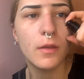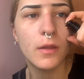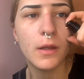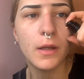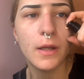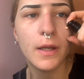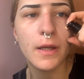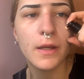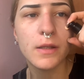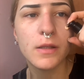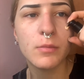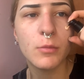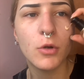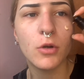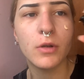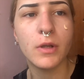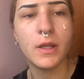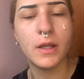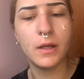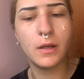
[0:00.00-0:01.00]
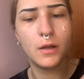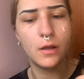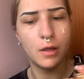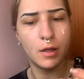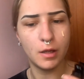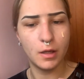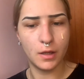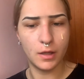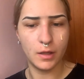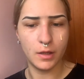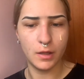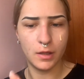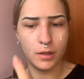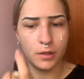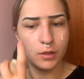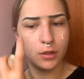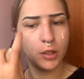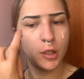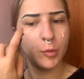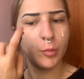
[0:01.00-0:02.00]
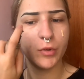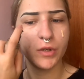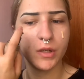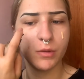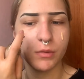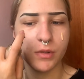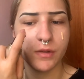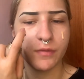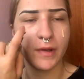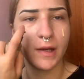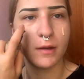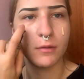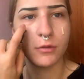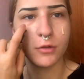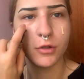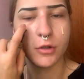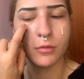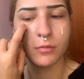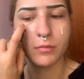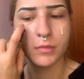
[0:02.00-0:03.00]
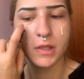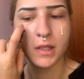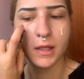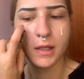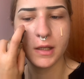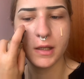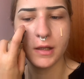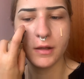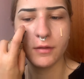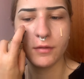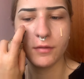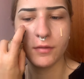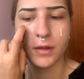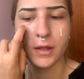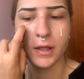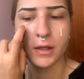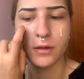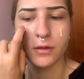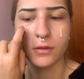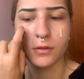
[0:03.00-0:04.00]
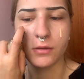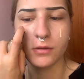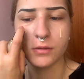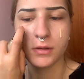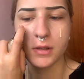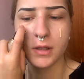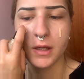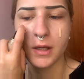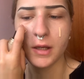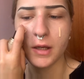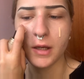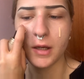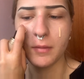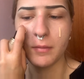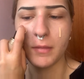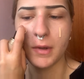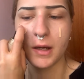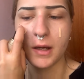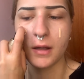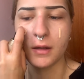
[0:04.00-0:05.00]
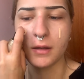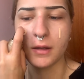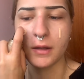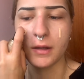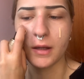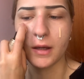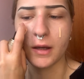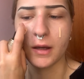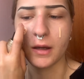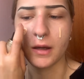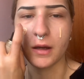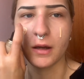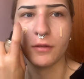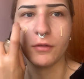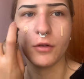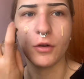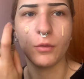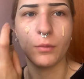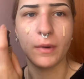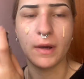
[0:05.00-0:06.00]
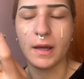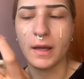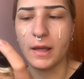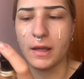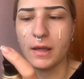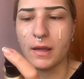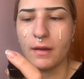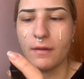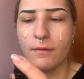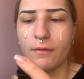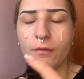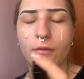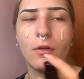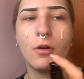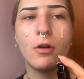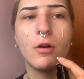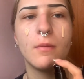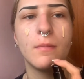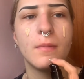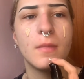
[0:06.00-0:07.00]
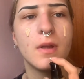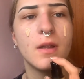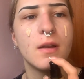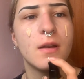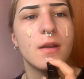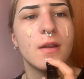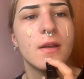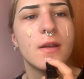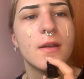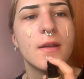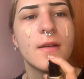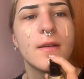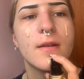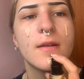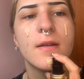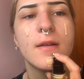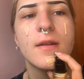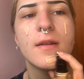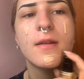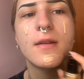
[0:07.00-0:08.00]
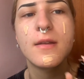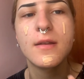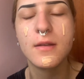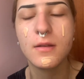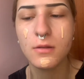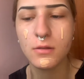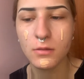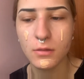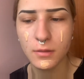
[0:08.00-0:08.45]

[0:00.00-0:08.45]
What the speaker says: The next morning, her new body was found dumped in a field a mile and a half away from Nikkie Hill.